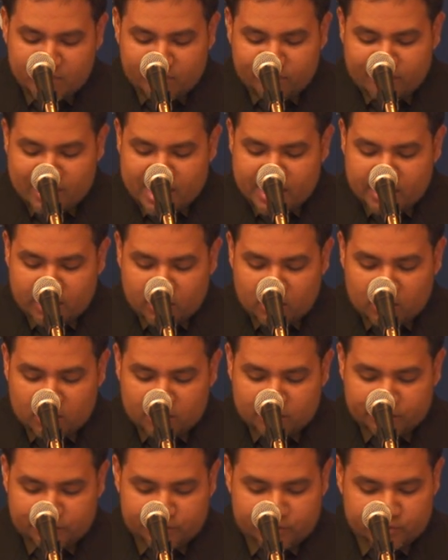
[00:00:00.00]
I'm inviting
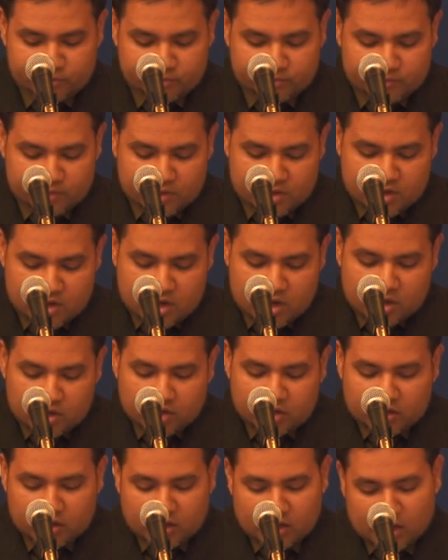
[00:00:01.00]
all of you
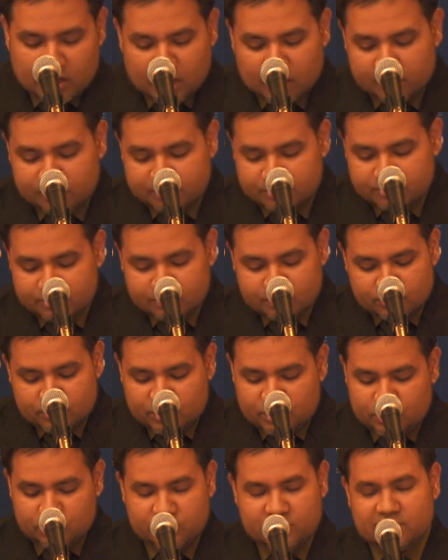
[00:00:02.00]
to
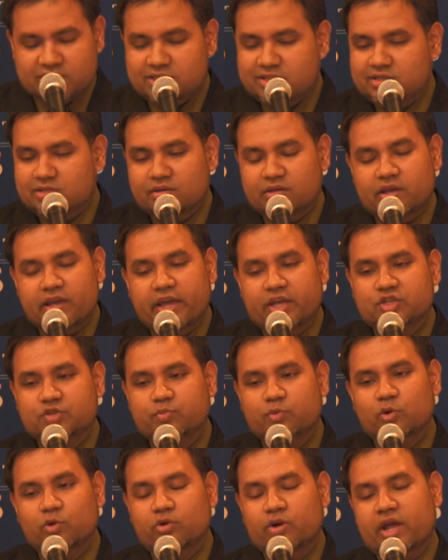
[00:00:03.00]
just
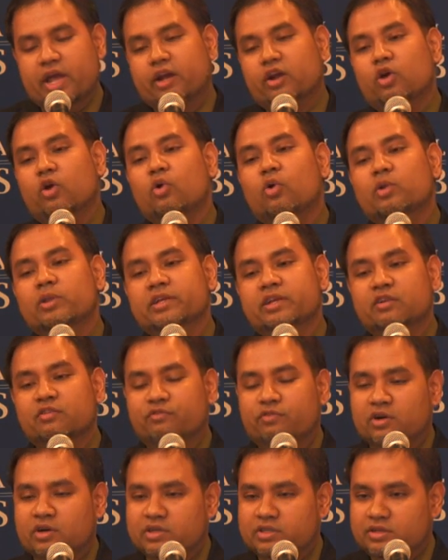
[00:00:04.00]
and go a little
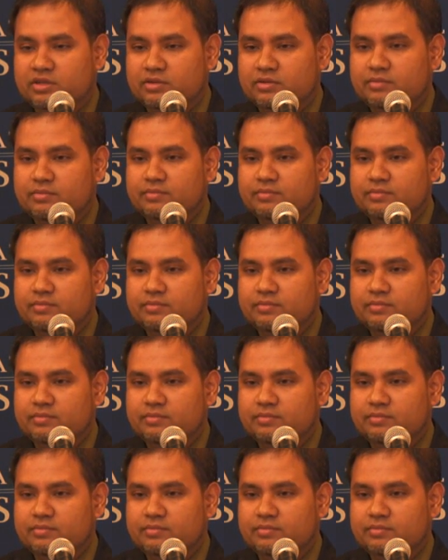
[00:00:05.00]
further.